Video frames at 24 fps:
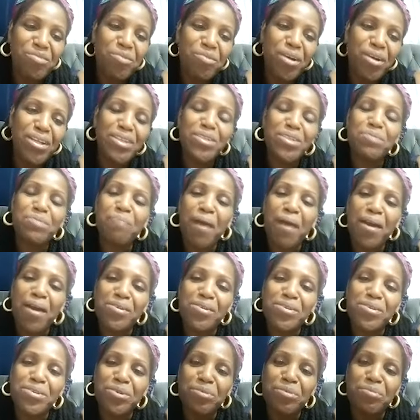And what
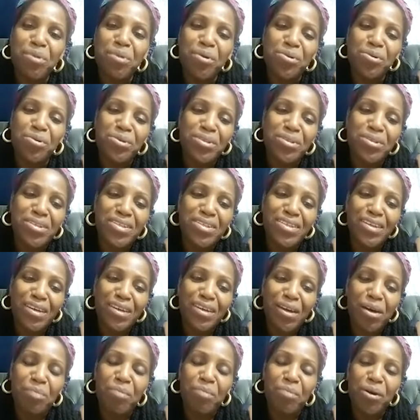inspires you most
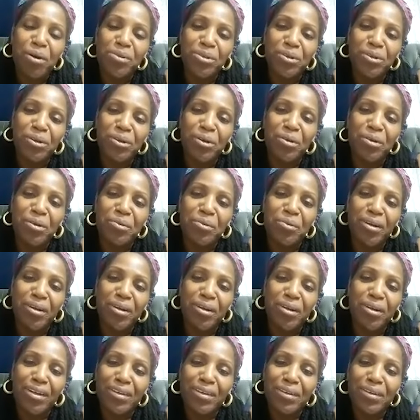about your current work?